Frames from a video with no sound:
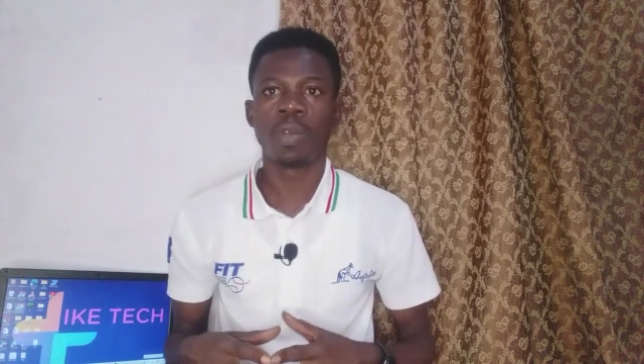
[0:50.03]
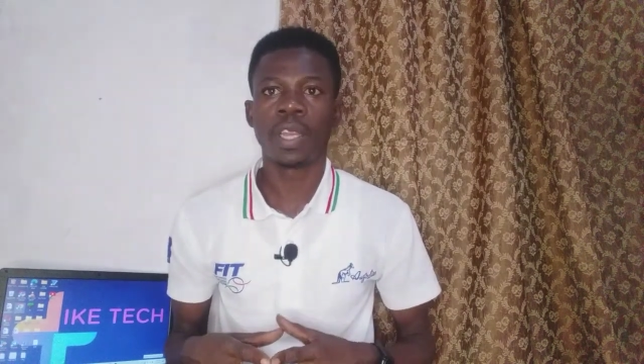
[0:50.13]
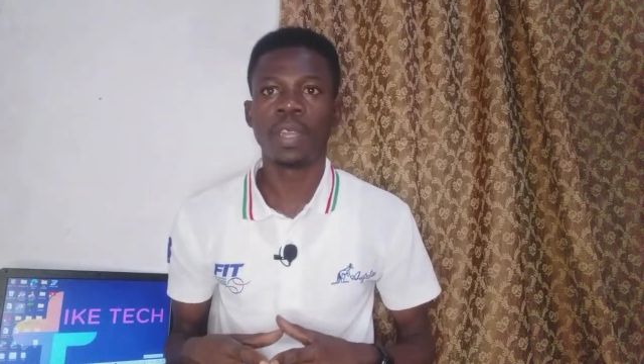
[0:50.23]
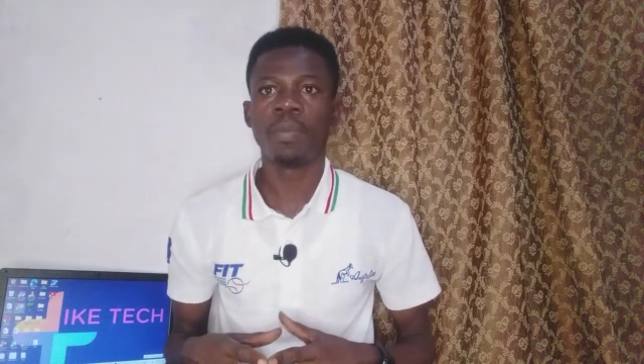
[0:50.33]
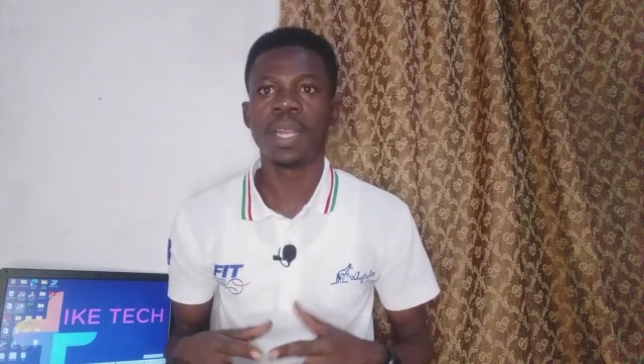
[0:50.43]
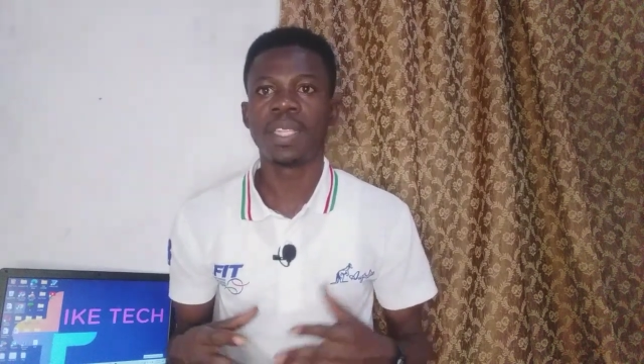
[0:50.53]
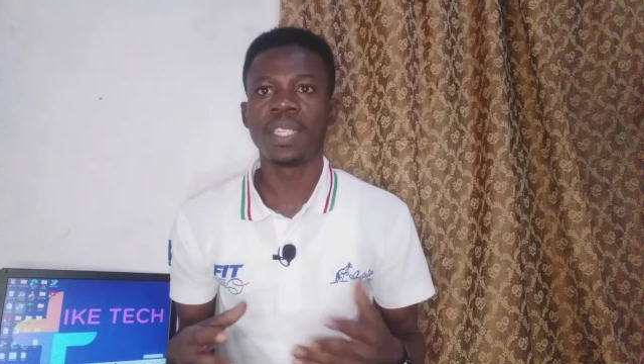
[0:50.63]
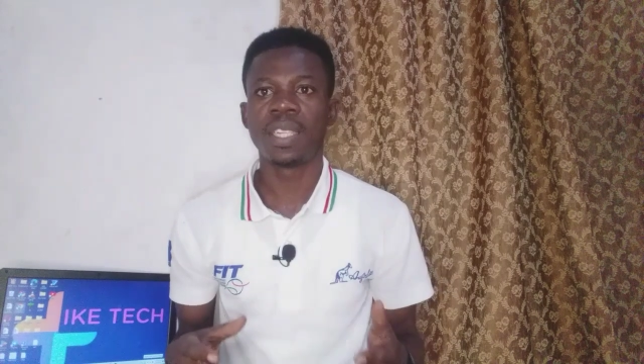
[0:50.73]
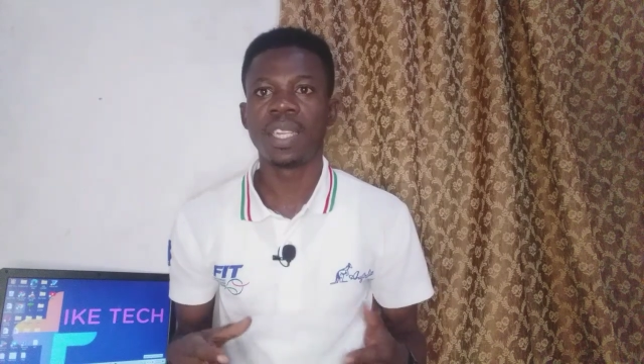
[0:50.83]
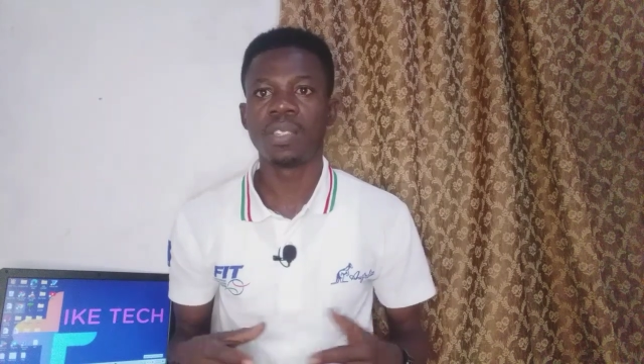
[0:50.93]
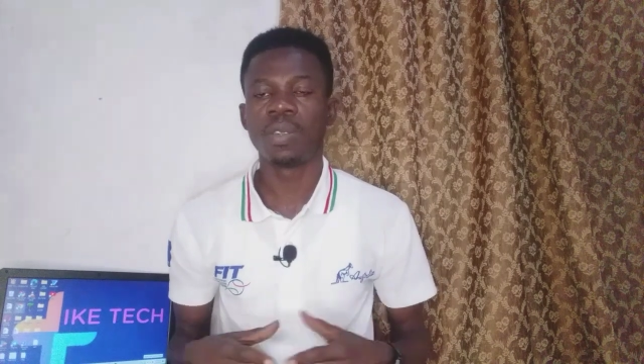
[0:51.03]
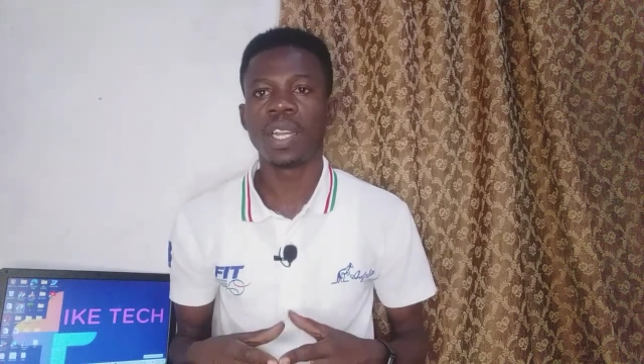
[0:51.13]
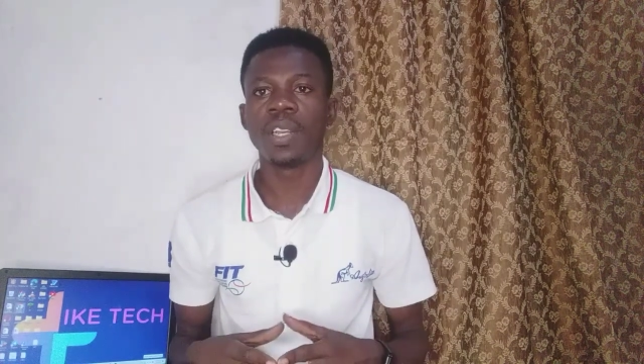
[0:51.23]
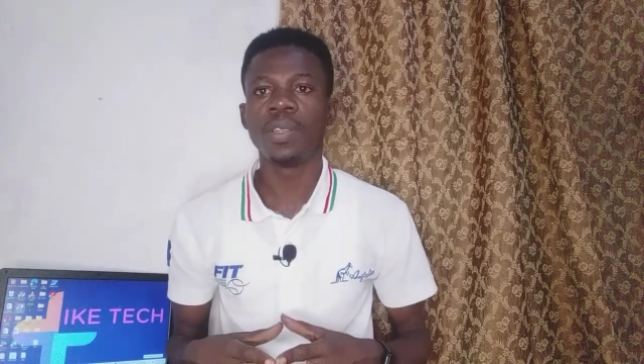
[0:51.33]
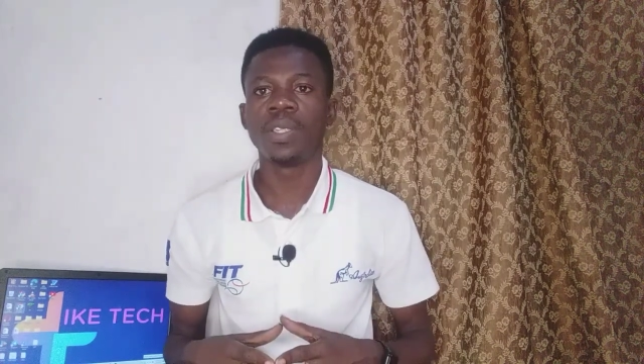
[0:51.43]
working but just that you
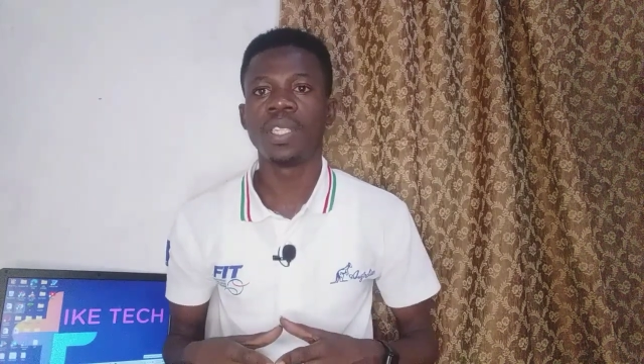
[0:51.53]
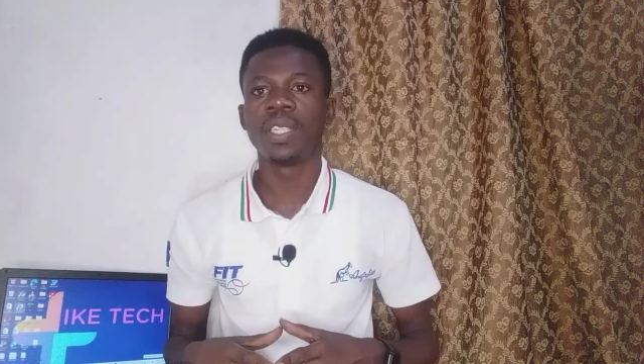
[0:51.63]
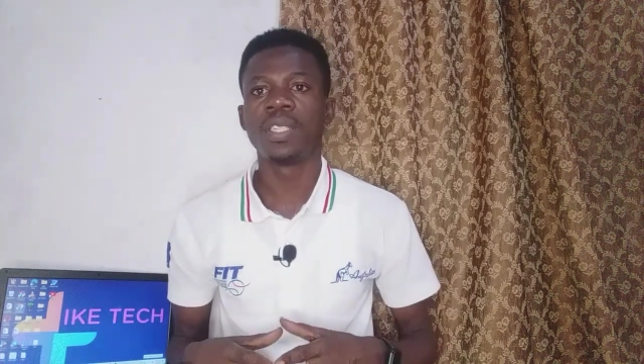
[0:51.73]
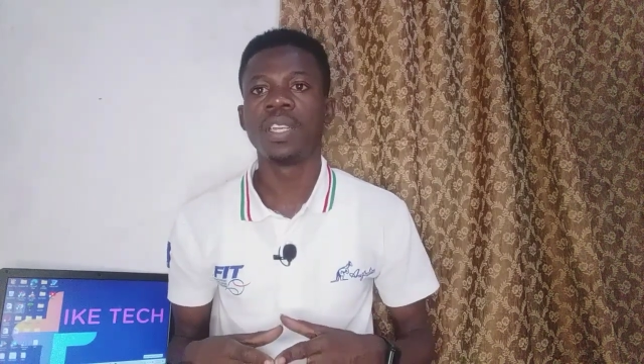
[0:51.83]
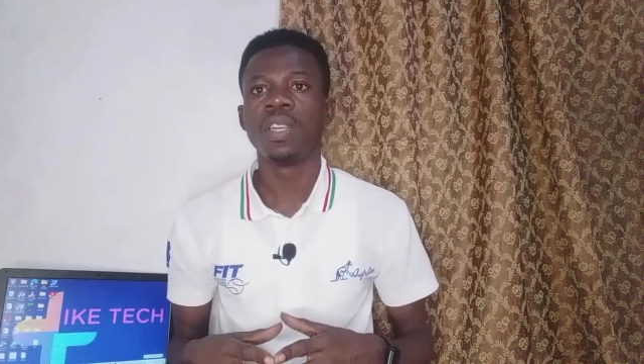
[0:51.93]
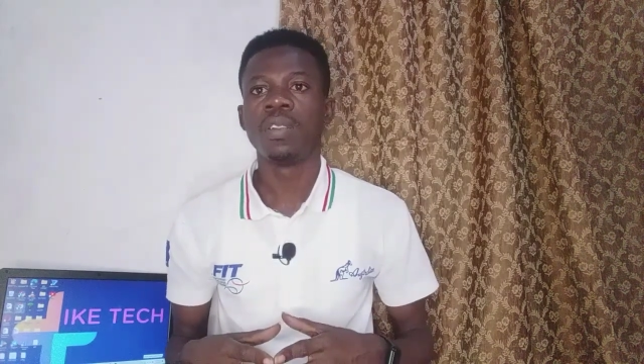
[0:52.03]
can use it